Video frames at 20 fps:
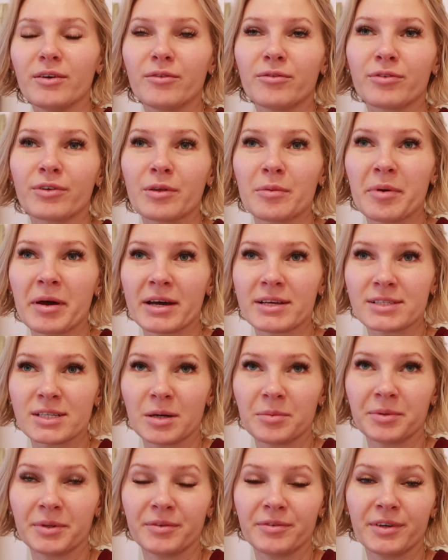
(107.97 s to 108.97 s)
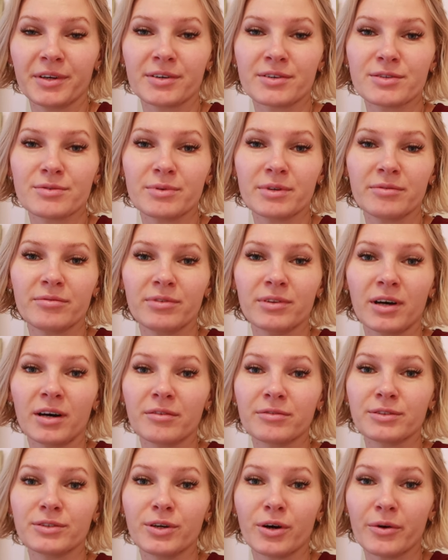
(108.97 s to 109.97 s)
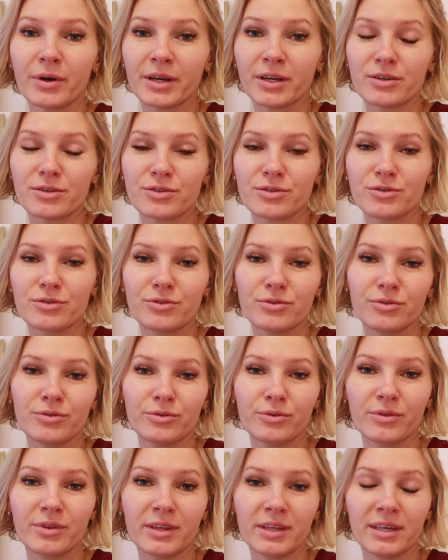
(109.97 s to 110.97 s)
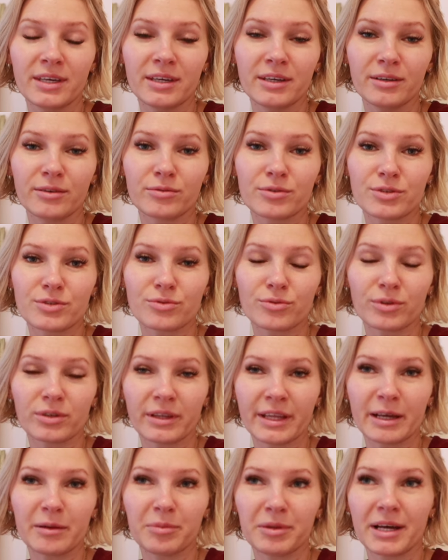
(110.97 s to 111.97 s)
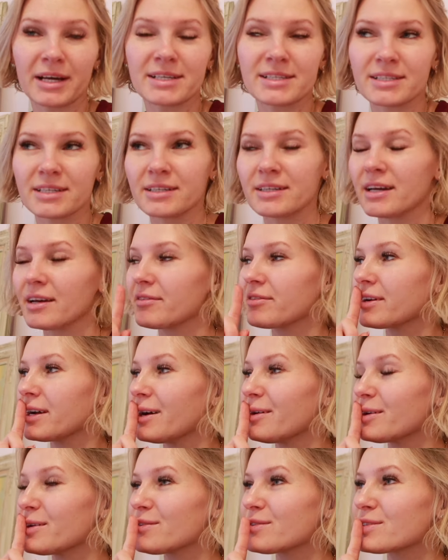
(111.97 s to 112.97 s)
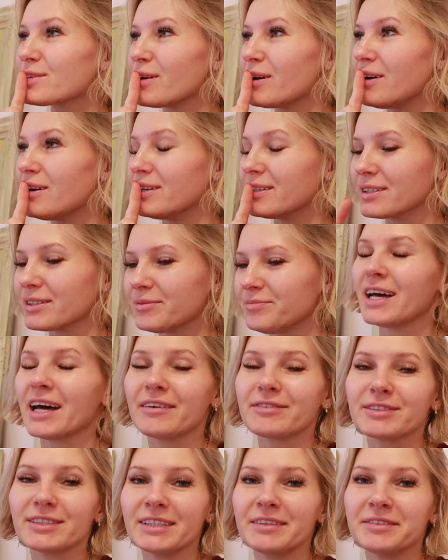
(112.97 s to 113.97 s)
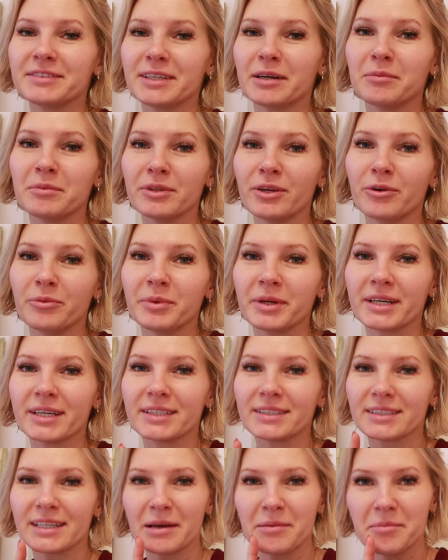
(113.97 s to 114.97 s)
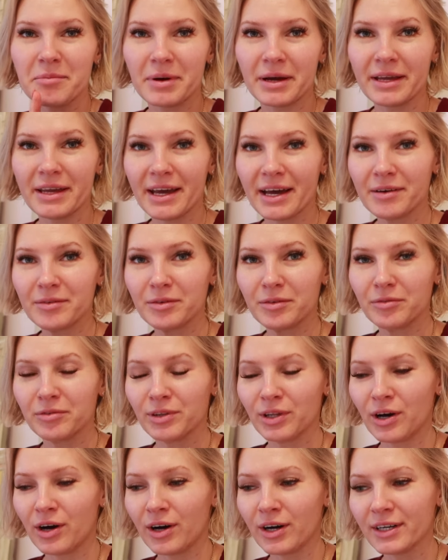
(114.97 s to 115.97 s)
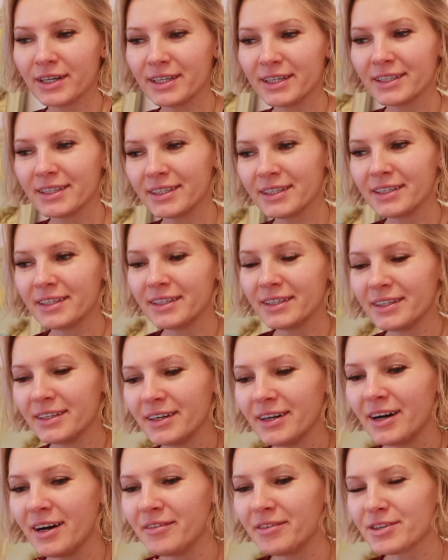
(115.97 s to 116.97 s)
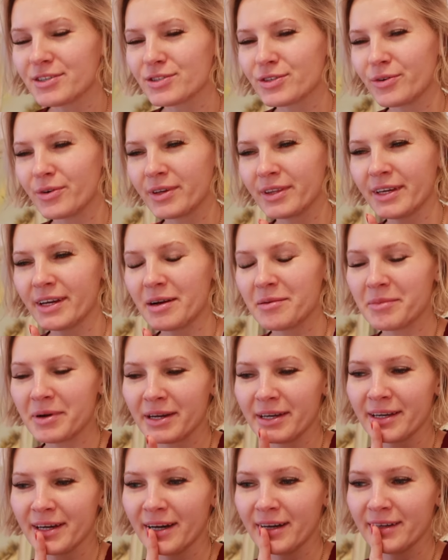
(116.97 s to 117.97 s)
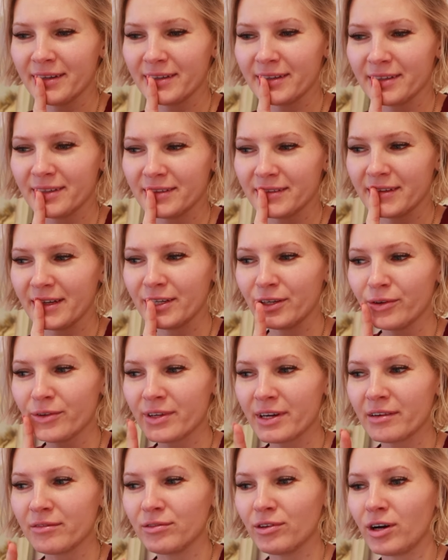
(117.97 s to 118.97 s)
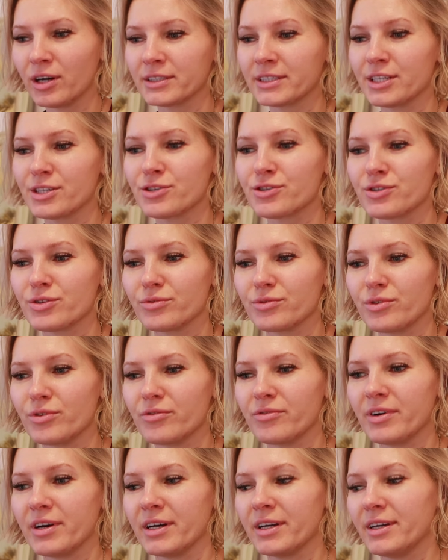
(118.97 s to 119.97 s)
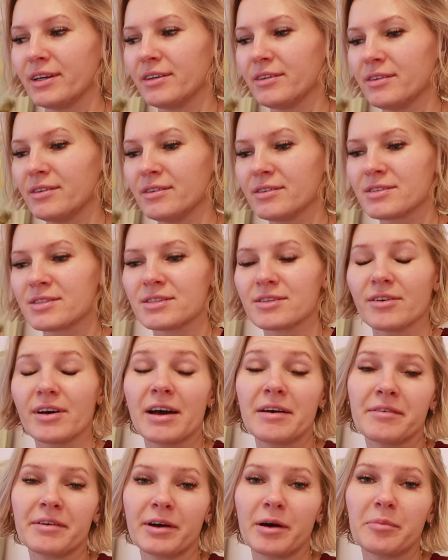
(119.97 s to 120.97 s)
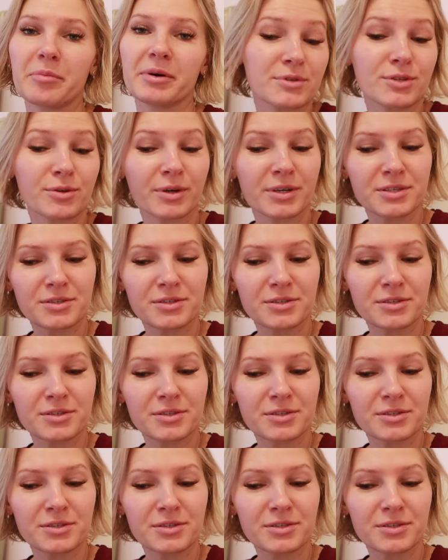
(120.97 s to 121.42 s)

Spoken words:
for the past couple of years, we've loved going to the resort Lake Placid. I forgot what it was called. I have to leave it down below because I might have a vlog of us going there. I might not. I know that I vlogged, I just don't know if I still have it up. So I